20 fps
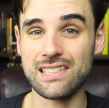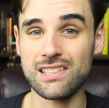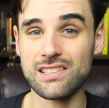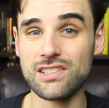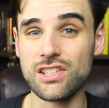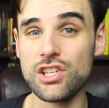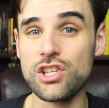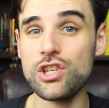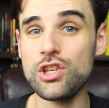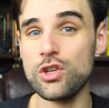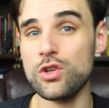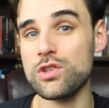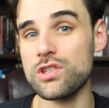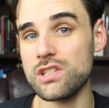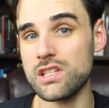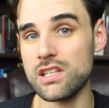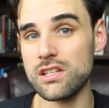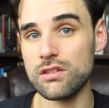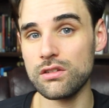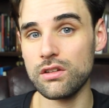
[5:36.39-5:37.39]
this is a
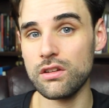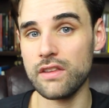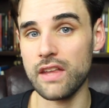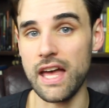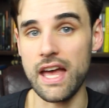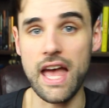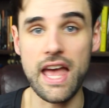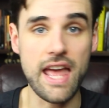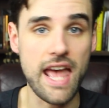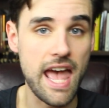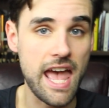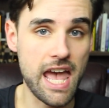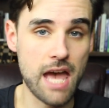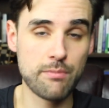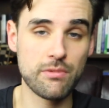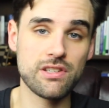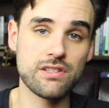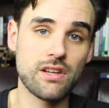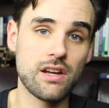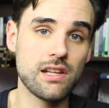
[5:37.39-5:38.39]
huge deal that
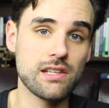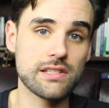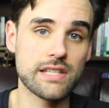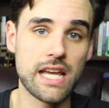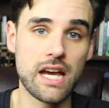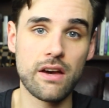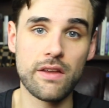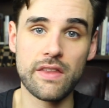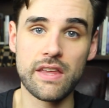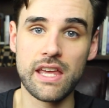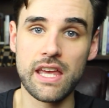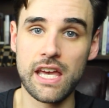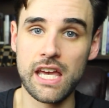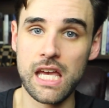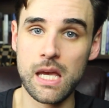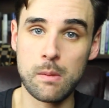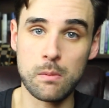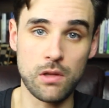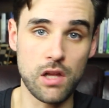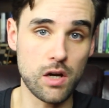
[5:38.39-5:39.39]
Amazon's now in the
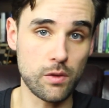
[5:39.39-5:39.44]
game,